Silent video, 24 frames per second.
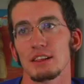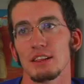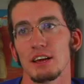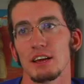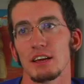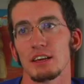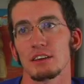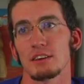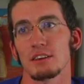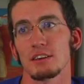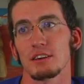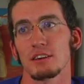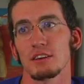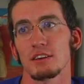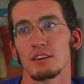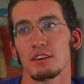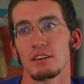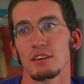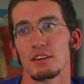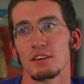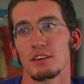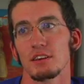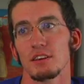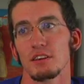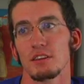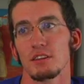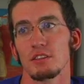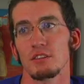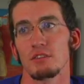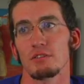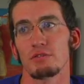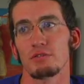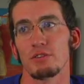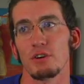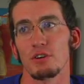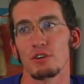like
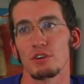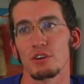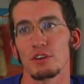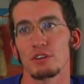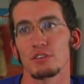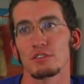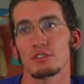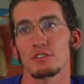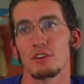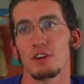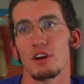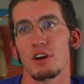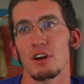the focus